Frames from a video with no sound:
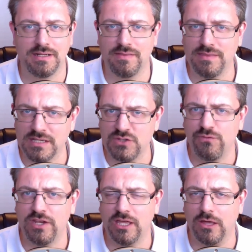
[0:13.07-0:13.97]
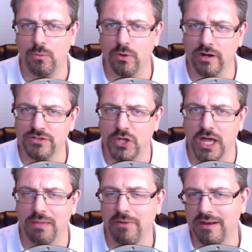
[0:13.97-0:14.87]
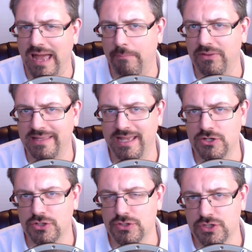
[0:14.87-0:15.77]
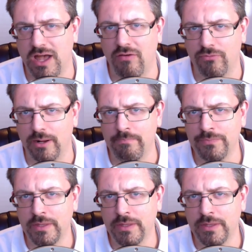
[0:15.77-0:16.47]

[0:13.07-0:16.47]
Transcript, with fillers: In this video, we're going to talk about application software.